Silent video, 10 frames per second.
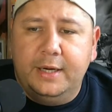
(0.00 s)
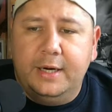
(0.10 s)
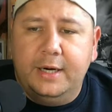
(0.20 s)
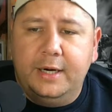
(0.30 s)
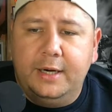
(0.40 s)

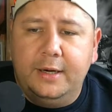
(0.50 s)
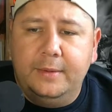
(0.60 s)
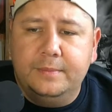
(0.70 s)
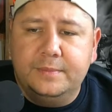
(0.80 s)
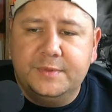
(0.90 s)

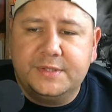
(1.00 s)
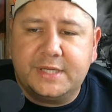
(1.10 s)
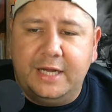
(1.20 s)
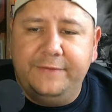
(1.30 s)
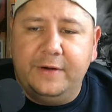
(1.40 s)

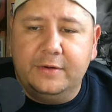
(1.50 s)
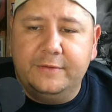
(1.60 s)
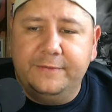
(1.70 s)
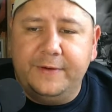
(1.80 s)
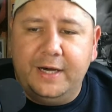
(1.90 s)
Sky
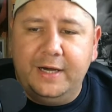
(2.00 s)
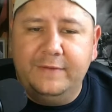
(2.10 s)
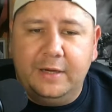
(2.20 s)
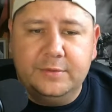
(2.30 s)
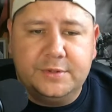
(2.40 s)
Falcon 5,
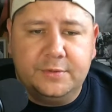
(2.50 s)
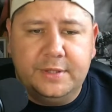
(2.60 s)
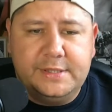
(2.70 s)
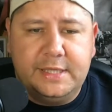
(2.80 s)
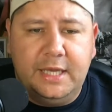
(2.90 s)
that was a
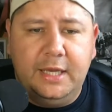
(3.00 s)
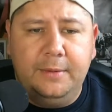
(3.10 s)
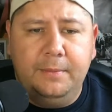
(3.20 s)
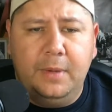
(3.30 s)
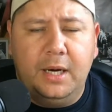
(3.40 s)
crazy game.